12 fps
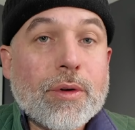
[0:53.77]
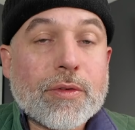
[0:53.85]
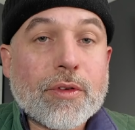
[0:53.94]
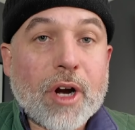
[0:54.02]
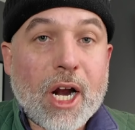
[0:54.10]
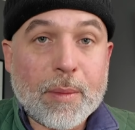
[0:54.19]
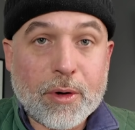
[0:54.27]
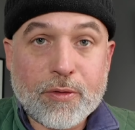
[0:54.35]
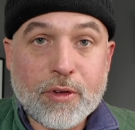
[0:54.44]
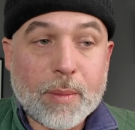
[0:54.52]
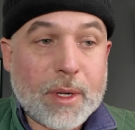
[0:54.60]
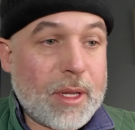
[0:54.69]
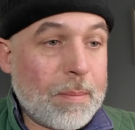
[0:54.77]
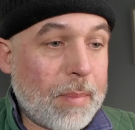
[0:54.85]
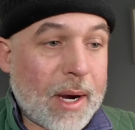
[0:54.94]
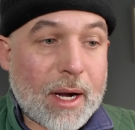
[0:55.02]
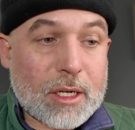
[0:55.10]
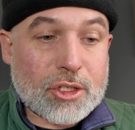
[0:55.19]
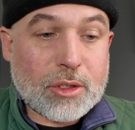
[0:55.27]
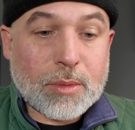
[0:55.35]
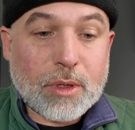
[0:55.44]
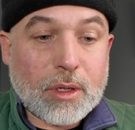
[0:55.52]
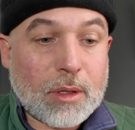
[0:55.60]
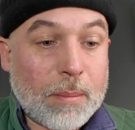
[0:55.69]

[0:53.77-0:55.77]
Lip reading: of grammar from an impossible